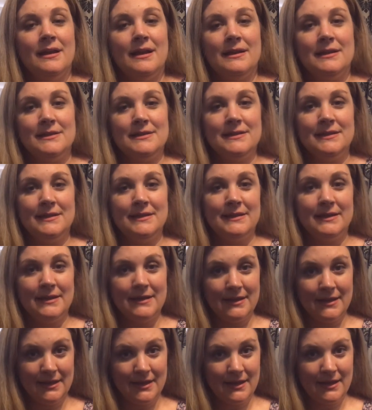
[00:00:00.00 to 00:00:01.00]
I just need to
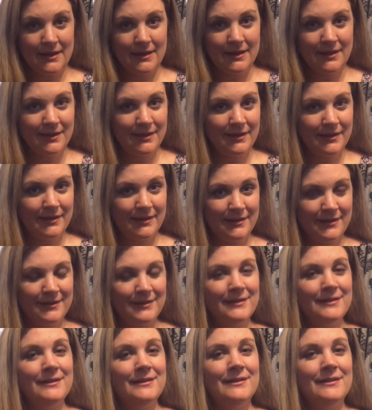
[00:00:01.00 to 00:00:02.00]

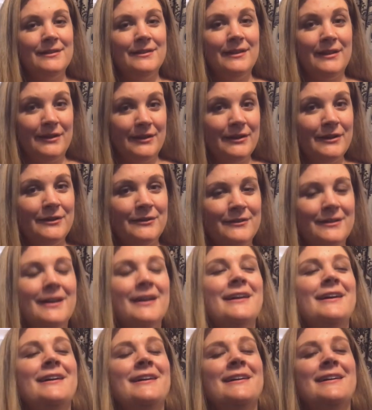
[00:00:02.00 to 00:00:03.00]
let go,
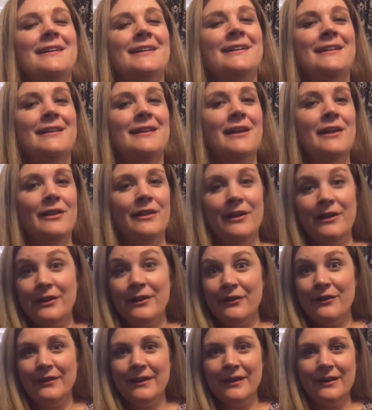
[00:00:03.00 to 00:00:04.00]
let
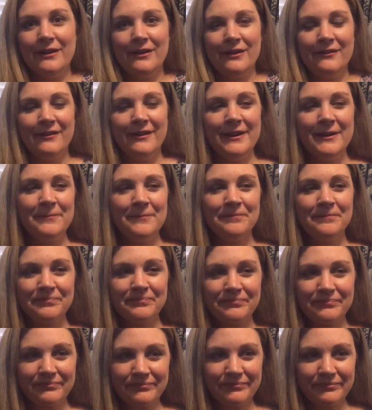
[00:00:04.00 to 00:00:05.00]
go, and let God. Right?
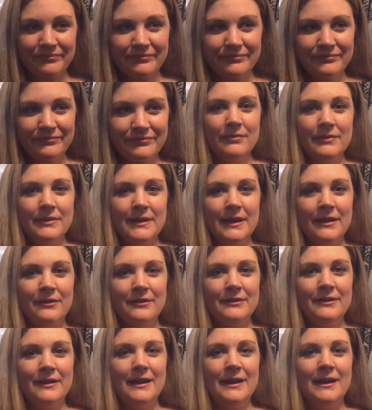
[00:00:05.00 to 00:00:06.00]
The
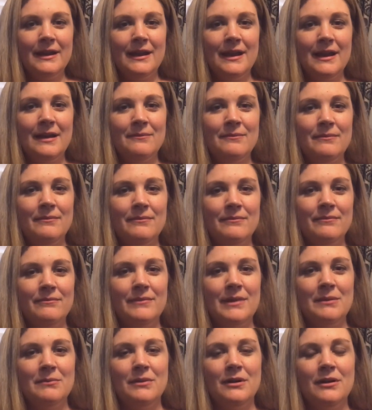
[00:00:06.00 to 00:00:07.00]
other day,
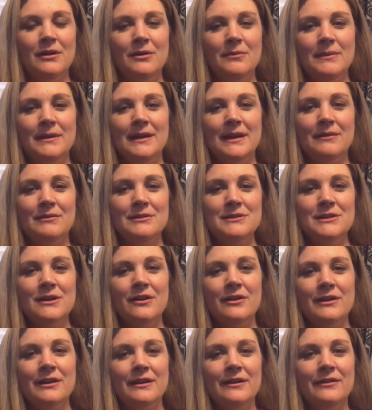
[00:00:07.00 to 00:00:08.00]
my mom and I were
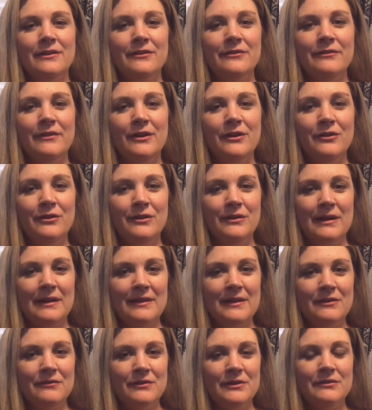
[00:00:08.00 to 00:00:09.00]
talking on the phone, and I
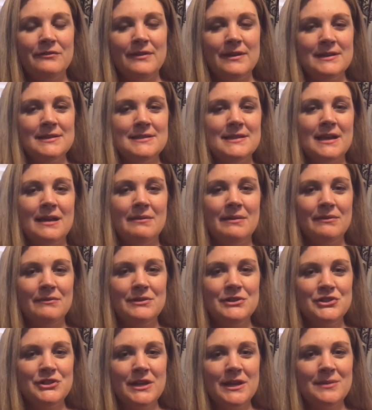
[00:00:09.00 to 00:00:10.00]
think we're FaceTiming
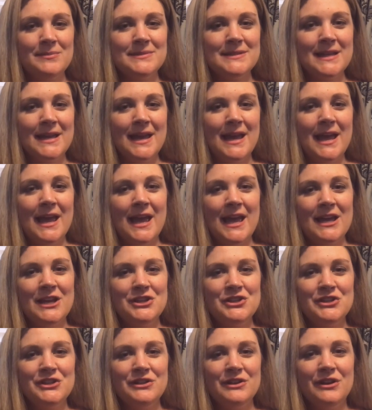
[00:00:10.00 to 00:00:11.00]
with James,
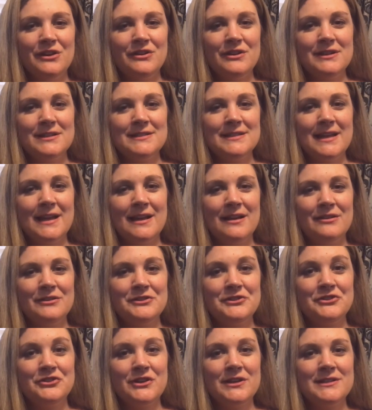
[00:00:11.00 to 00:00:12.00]
and she noticed how
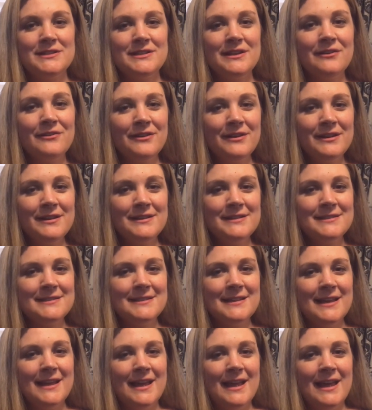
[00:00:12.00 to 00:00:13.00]
stressed I
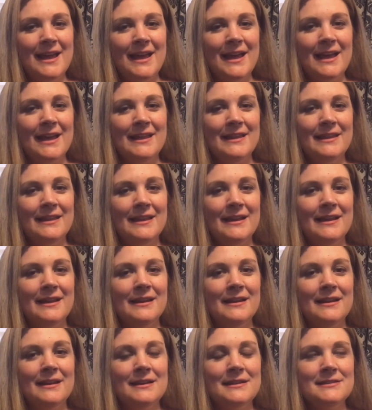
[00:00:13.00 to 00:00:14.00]
was. And
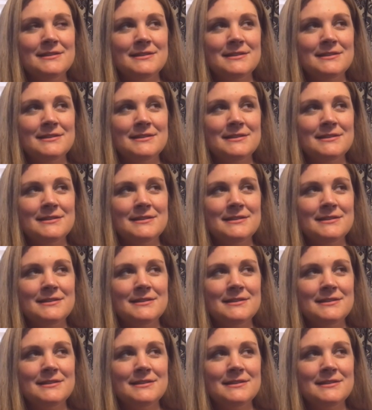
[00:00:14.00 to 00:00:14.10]
then